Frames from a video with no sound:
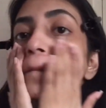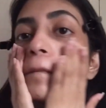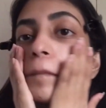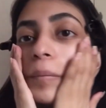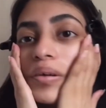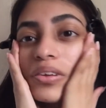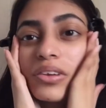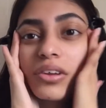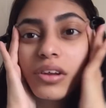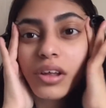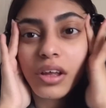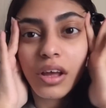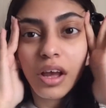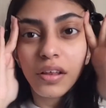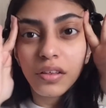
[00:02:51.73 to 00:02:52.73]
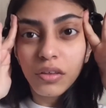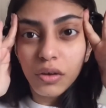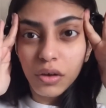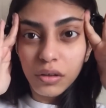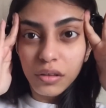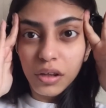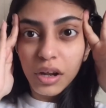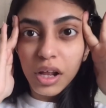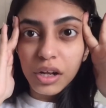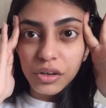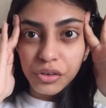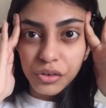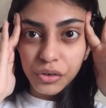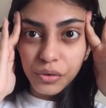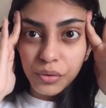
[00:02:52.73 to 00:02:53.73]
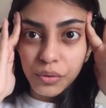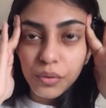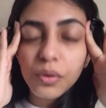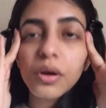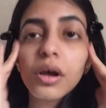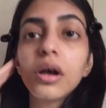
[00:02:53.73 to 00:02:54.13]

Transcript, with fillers: But today I thought that I'd do